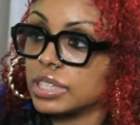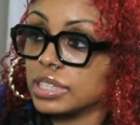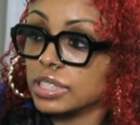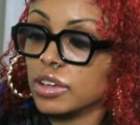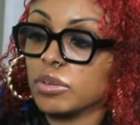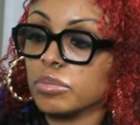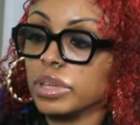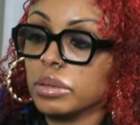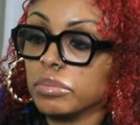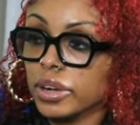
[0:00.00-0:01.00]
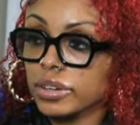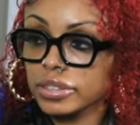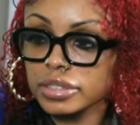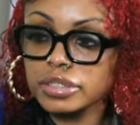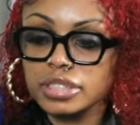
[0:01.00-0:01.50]
It's going to be
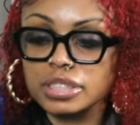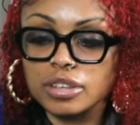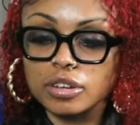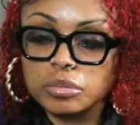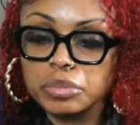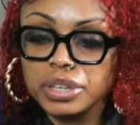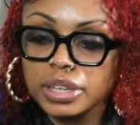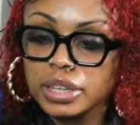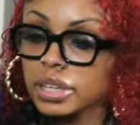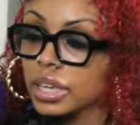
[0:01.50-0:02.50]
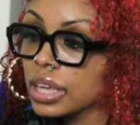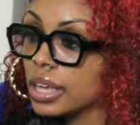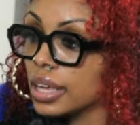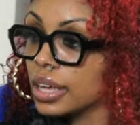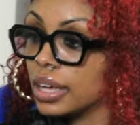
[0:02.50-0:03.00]
murders. It's going to be
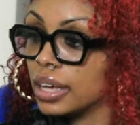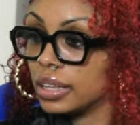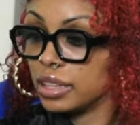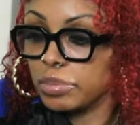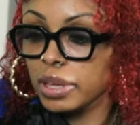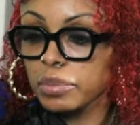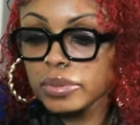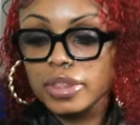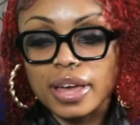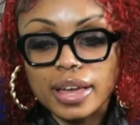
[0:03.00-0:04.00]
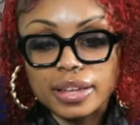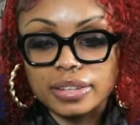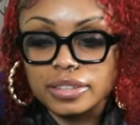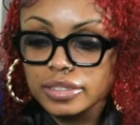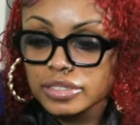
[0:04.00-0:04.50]
the people
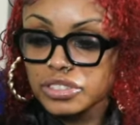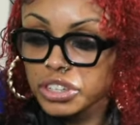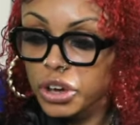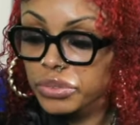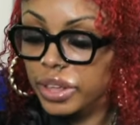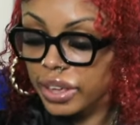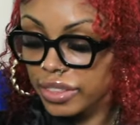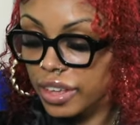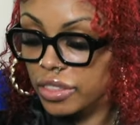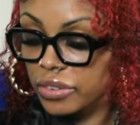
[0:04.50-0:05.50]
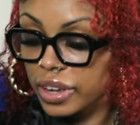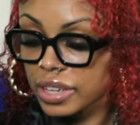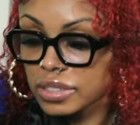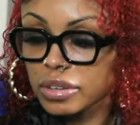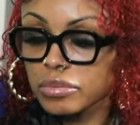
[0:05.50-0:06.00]
that don't like the other
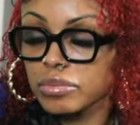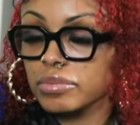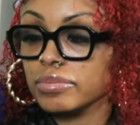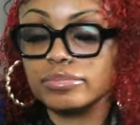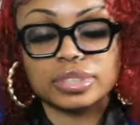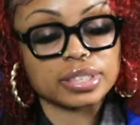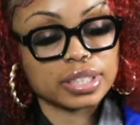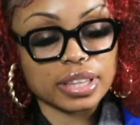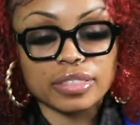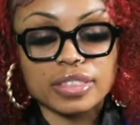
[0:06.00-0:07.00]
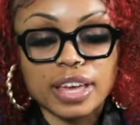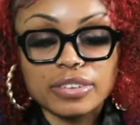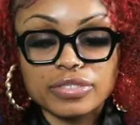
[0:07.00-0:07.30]
race. Them, they